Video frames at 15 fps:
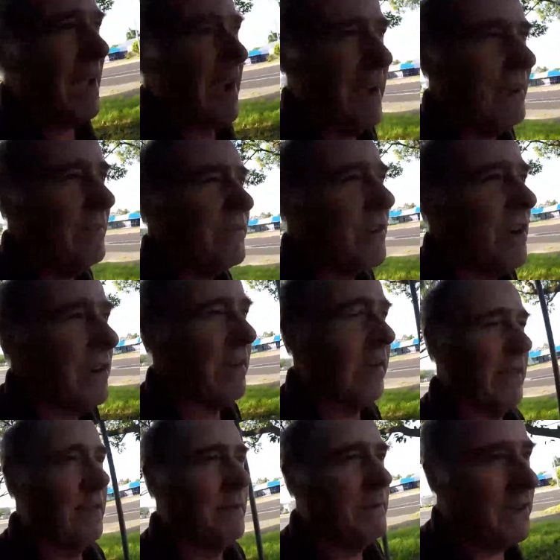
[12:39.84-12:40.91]
half
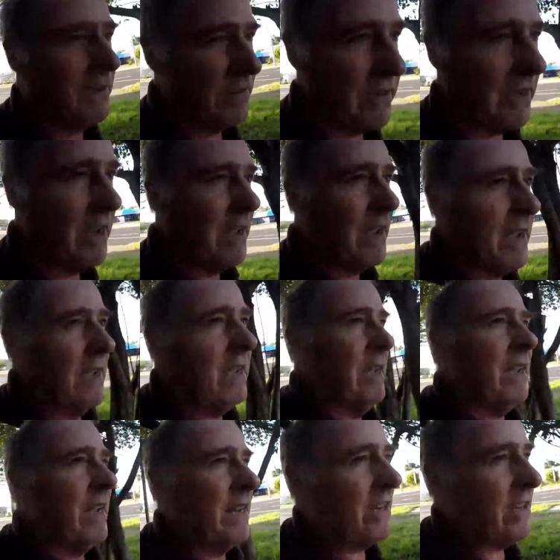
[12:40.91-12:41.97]
jokingly because
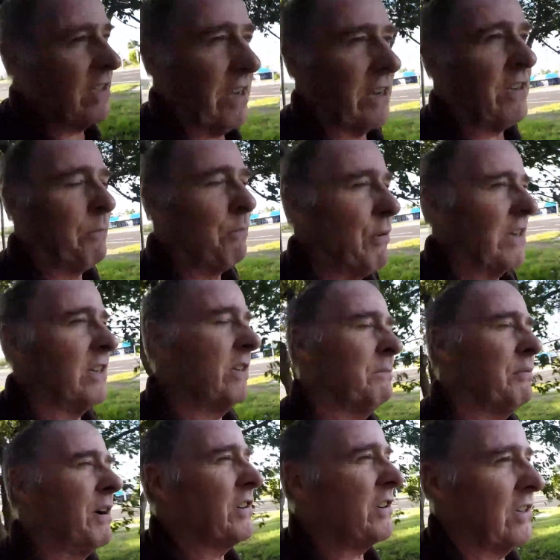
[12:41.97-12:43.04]
it is such a
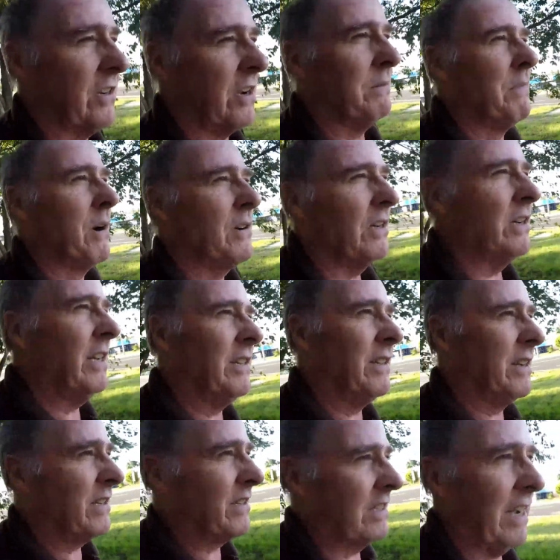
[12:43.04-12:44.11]
precious commodity
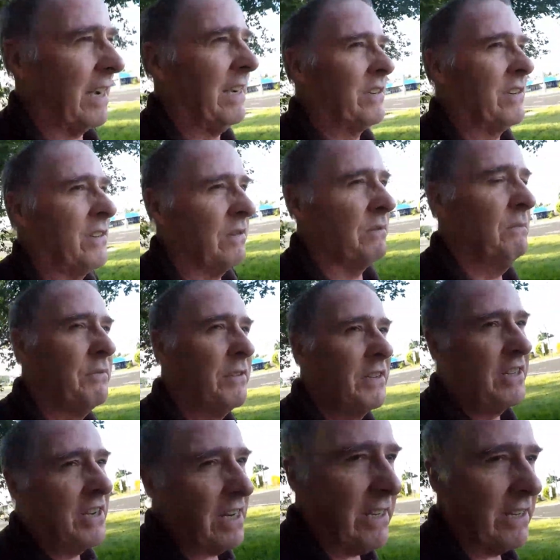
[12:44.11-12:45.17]
these days. It's
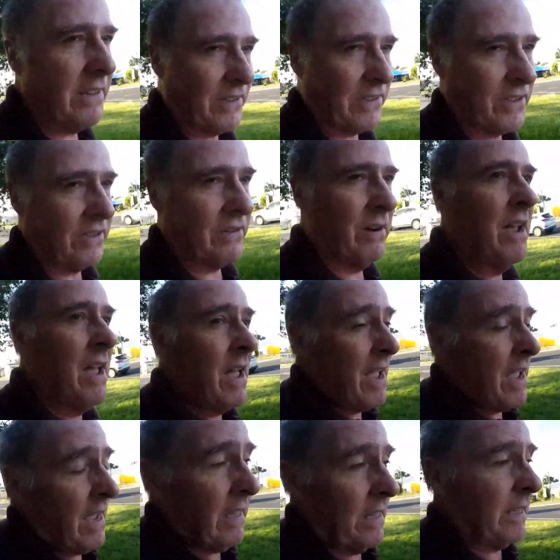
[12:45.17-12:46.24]
ridiculous.
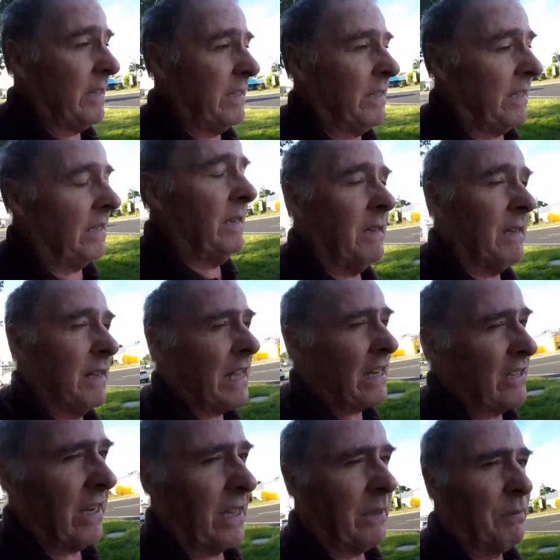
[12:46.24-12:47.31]

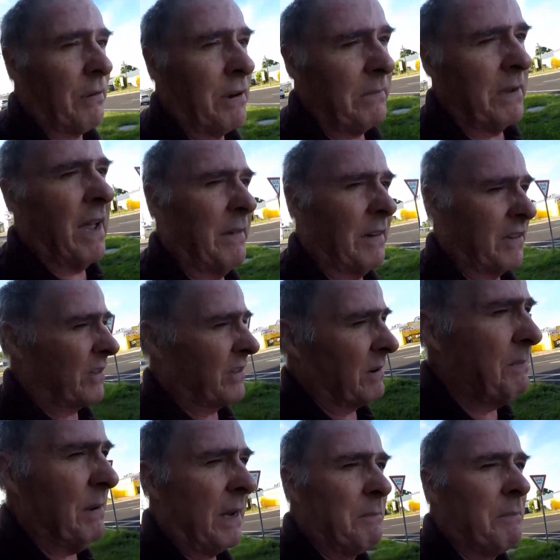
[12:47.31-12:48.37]
That's the other problem, having such a
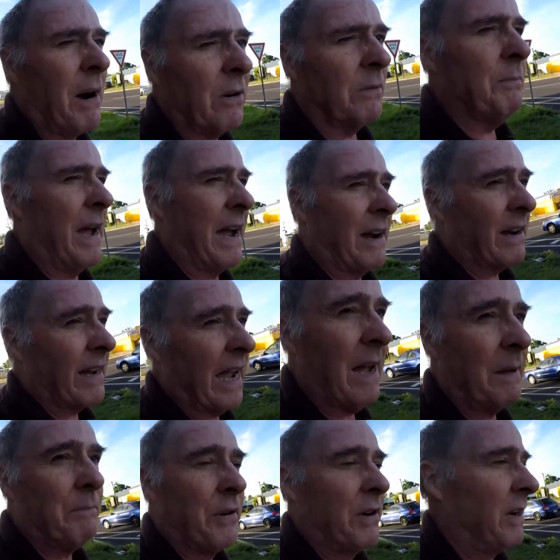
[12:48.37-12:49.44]
big bulk pack. I
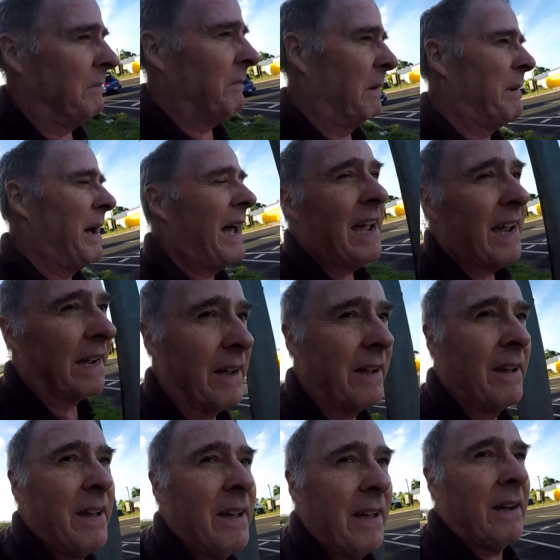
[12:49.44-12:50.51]
can't put it in my bag.
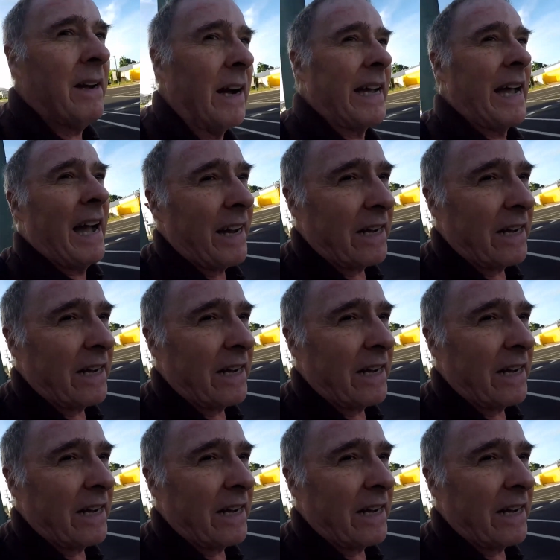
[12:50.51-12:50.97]
I can't